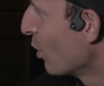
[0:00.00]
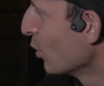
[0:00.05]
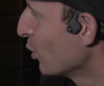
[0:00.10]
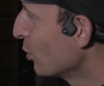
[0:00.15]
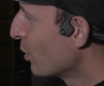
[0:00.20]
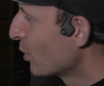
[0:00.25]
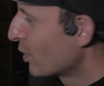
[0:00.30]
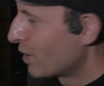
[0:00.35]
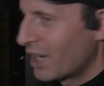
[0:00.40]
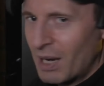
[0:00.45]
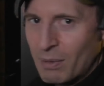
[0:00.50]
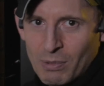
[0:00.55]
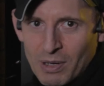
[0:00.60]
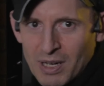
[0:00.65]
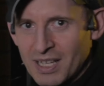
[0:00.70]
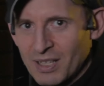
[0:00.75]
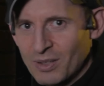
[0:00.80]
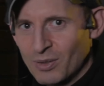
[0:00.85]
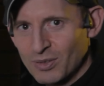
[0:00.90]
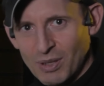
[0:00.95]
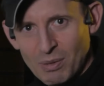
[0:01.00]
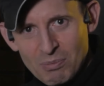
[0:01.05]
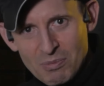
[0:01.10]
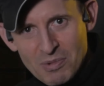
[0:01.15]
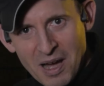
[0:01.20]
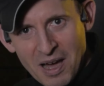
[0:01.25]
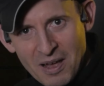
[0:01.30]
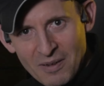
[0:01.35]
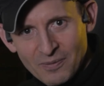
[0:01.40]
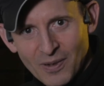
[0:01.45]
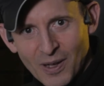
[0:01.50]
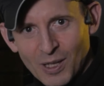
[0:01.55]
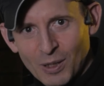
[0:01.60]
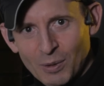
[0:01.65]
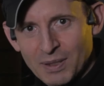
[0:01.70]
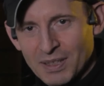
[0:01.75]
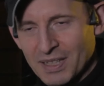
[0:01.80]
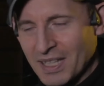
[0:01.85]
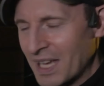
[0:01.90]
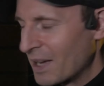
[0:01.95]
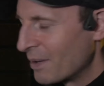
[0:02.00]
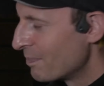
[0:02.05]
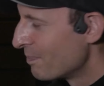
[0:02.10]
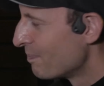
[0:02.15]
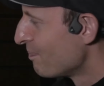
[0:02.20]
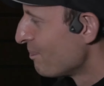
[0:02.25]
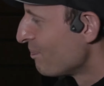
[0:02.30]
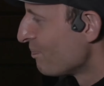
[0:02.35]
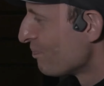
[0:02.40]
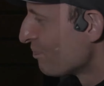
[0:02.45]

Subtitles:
multiple camera angles. I'm not following that.